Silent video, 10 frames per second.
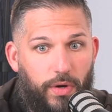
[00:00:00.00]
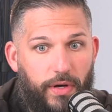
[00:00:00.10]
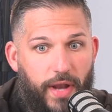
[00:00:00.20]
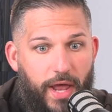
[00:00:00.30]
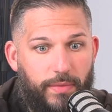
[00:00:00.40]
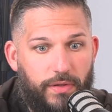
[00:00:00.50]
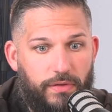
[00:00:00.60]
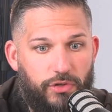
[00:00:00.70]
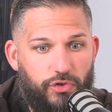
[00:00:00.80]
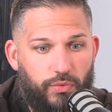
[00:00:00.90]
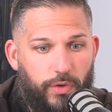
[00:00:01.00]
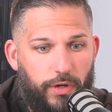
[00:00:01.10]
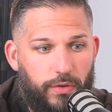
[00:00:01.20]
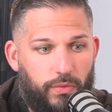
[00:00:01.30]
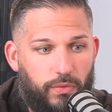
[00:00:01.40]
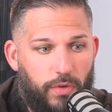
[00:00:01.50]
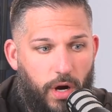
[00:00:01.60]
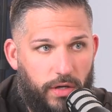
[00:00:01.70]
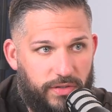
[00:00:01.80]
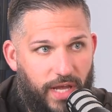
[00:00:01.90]
one anatomy teacher where
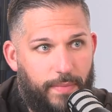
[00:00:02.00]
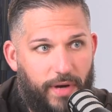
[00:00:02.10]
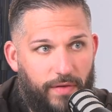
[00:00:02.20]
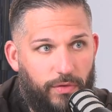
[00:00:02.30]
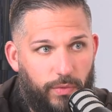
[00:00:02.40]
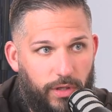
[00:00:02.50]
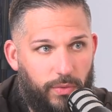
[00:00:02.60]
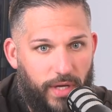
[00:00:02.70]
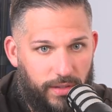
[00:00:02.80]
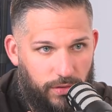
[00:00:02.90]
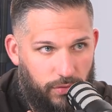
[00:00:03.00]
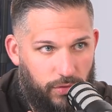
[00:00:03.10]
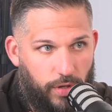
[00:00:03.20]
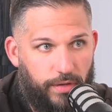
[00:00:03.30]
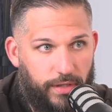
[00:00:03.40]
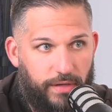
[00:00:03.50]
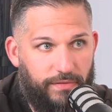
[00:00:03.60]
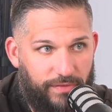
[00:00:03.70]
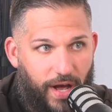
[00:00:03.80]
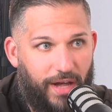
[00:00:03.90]
our assignment every week, we had to turn in
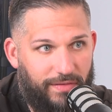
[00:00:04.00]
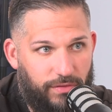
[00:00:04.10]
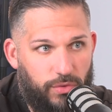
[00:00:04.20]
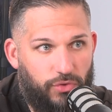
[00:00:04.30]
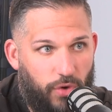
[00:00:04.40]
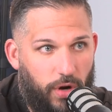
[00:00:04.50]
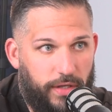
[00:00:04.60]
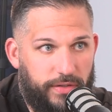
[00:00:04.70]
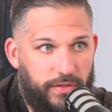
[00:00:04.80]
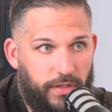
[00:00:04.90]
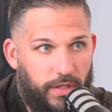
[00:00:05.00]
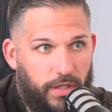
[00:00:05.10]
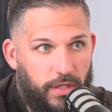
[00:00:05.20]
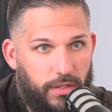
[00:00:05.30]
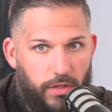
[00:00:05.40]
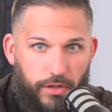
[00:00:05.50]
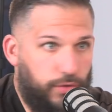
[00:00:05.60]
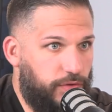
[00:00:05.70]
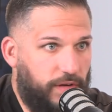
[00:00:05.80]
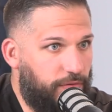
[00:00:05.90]
5 new drawings. You had to
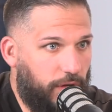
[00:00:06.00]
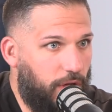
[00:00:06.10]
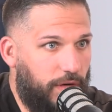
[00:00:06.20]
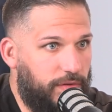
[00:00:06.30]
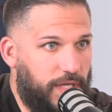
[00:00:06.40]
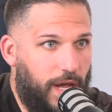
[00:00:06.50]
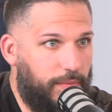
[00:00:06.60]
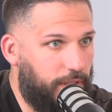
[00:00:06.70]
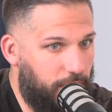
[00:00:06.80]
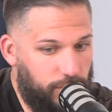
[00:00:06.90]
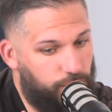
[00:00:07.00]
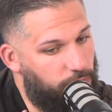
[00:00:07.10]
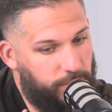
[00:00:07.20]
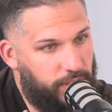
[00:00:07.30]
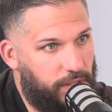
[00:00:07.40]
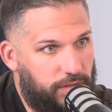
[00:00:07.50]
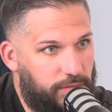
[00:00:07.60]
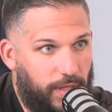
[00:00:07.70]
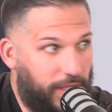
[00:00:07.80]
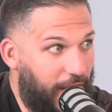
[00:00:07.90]
use a different color every time. Like, he was real
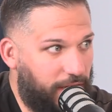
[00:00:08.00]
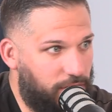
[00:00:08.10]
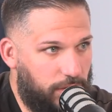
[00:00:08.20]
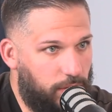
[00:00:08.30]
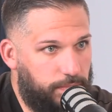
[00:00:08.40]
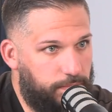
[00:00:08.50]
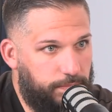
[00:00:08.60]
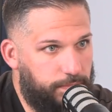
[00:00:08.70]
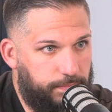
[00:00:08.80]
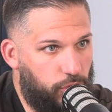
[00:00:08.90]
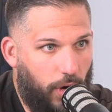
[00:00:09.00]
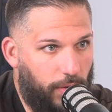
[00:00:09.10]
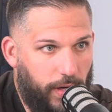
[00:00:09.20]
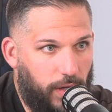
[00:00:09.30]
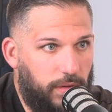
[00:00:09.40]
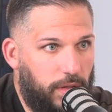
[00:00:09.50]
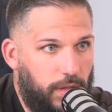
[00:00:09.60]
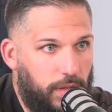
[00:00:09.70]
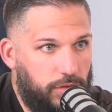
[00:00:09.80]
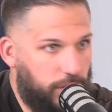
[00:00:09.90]
meticulous about it. Like, I could still draw right now
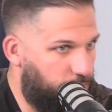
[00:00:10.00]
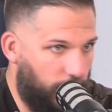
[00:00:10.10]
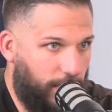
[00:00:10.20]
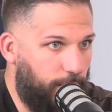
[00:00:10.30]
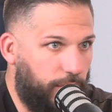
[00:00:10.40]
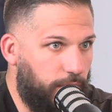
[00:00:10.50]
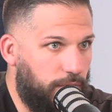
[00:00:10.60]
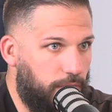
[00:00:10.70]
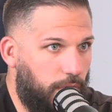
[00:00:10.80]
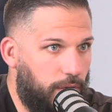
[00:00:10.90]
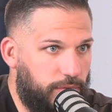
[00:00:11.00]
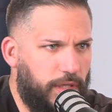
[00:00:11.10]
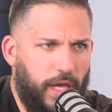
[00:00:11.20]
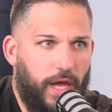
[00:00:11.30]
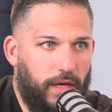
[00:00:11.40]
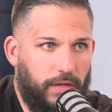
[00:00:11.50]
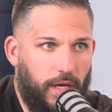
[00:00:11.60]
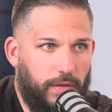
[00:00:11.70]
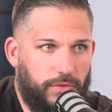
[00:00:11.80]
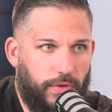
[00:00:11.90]
just from memory. You know what I'm saying?
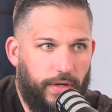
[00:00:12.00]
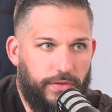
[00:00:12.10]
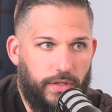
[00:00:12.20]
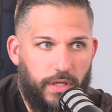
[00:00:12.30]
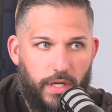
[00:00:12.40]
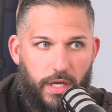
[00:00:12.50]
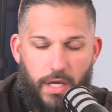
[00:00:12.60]
Yeah, it was crazy.